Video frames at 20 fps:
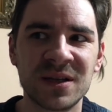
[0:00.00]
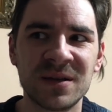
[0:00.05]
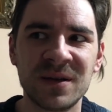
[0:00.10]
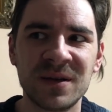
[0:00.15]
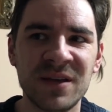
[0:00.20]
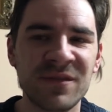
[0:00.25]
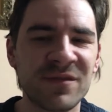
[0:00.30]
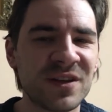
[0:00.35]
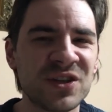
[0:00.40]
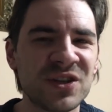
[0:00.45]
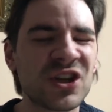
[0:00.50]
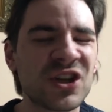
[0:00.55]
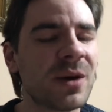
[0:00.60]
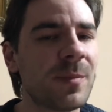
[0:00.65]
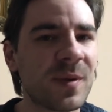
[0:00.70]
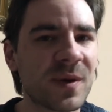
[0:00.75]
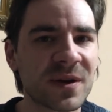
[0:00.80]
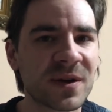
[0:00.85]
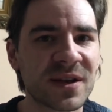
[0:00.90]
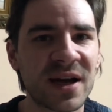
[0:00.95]
even
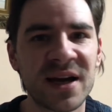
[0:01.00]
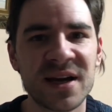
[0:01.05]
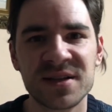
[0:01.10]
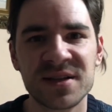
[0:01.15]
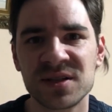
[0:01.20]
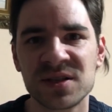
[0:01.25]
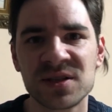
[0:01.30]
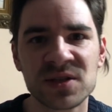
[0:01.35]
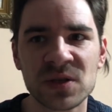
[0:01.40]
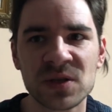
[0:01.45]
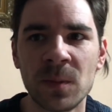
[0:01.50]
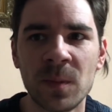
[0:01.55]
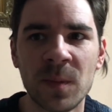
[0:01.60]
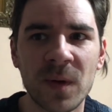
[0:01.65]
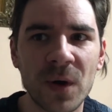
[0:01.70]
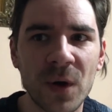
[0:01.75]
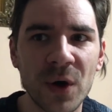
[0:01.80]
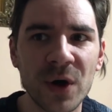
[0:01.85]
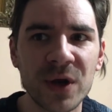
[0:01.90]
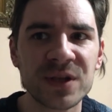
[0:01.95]
jeopardized at some
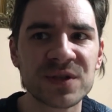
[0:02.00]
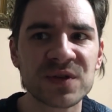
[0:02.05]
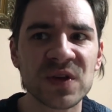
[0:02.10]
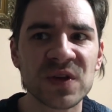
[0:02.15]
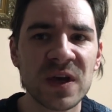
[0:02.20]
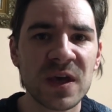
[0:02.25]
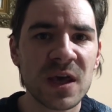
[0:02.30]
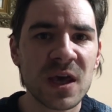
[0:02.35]
point.